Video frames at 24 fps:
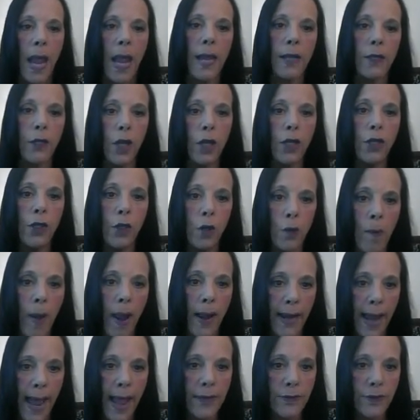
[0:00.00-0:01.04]
And you
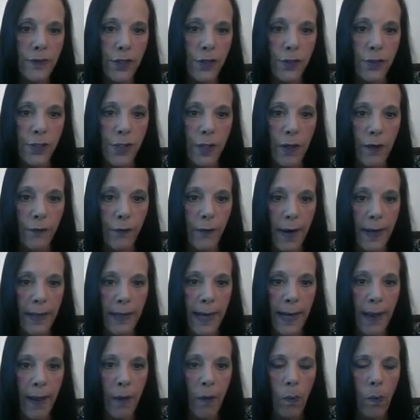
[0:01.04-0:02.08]
might ask yourself
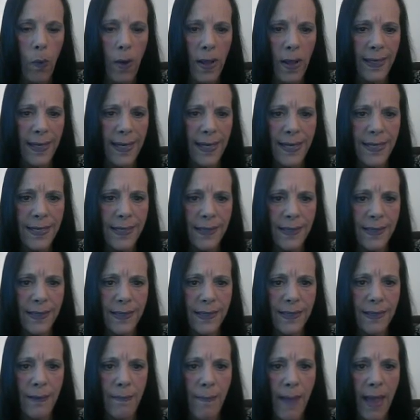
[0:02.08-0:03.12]
right now, what
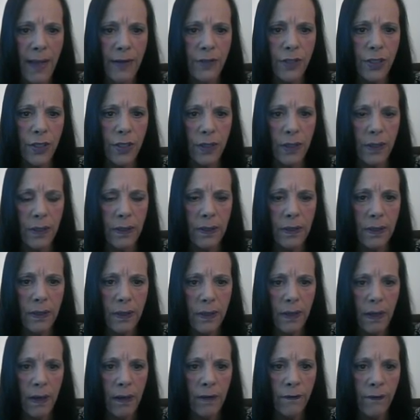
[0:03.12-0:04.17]
is the magic
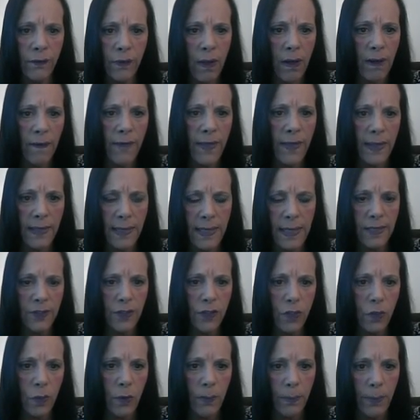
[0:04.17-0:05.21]
of love that
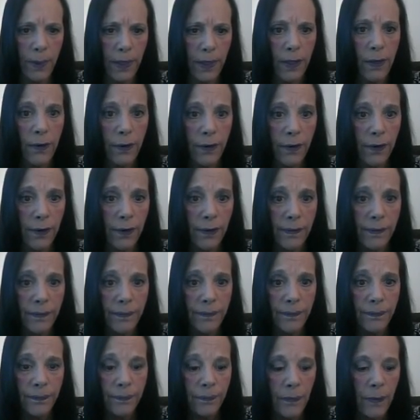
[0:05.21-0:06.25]
needs to appear?
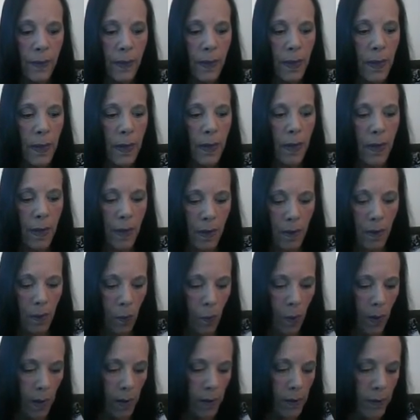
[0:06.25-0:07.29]

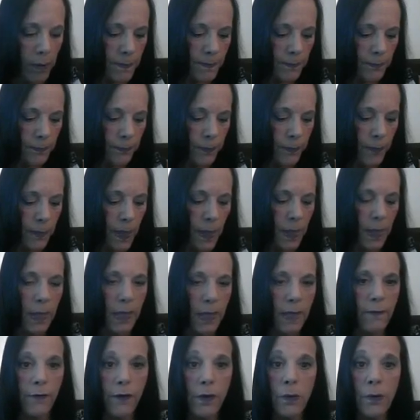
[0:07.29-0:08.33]
Well,
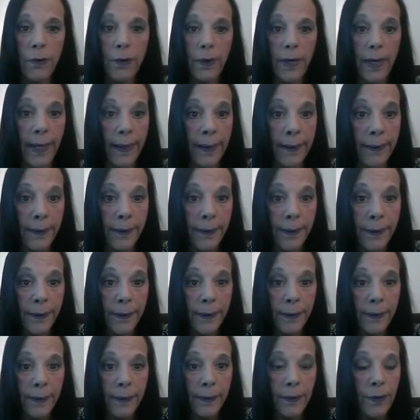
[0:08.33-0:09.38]
if you are
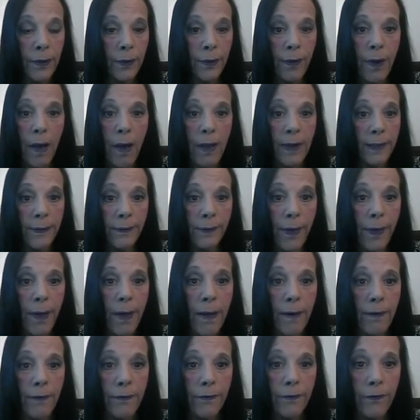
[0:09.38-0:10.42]
ill, you're not in
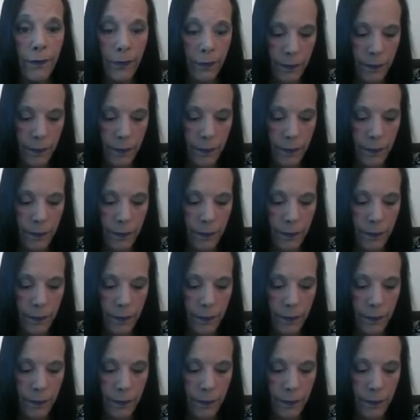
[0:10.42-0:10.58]
love.